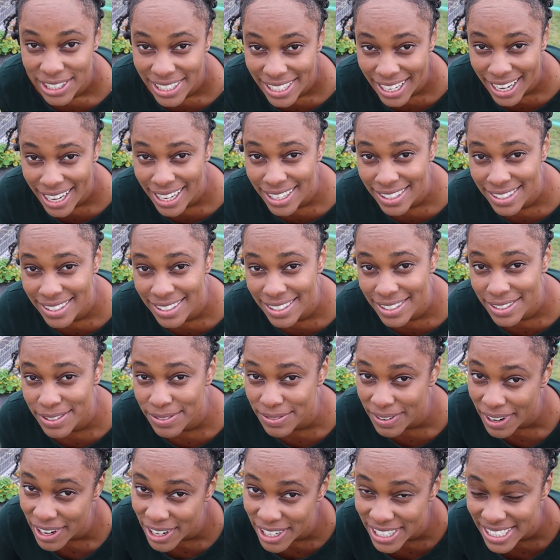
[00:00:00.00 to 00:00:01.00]
Yes,
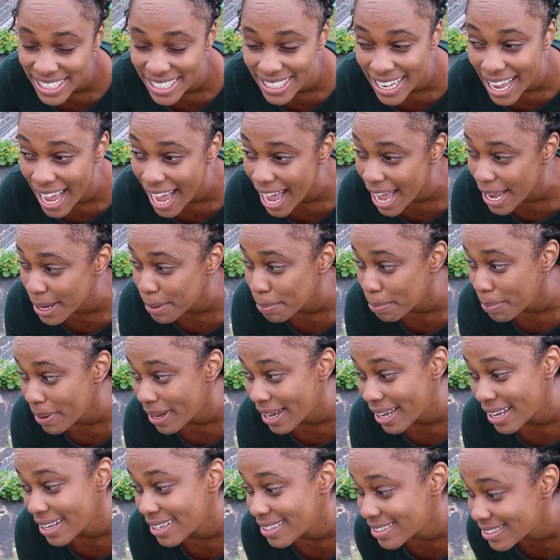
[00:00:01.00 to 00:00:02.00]
it's very sad,
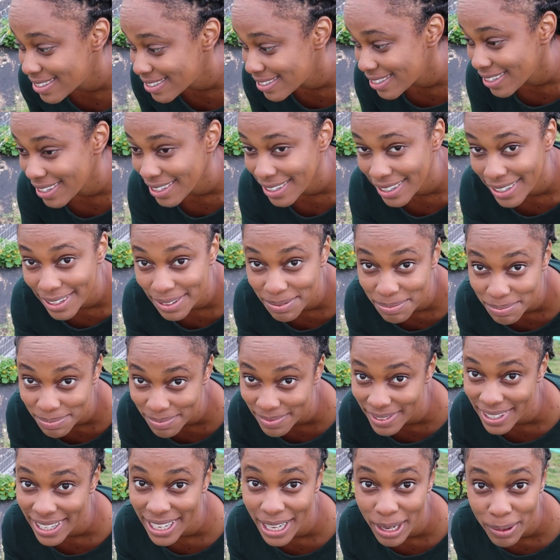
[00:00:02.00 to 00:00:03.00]
but
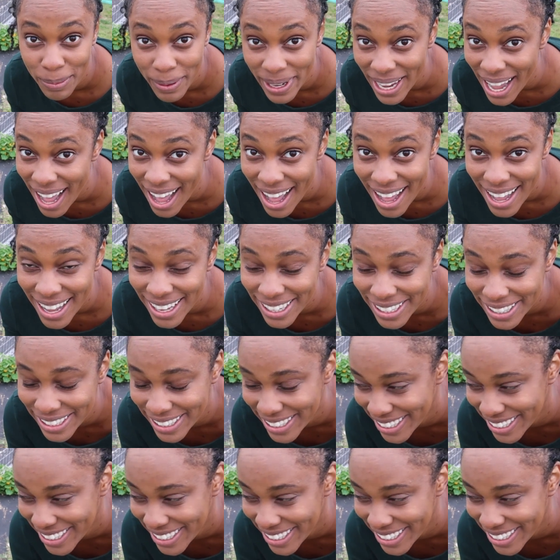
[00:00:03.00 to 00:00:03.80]
here we are.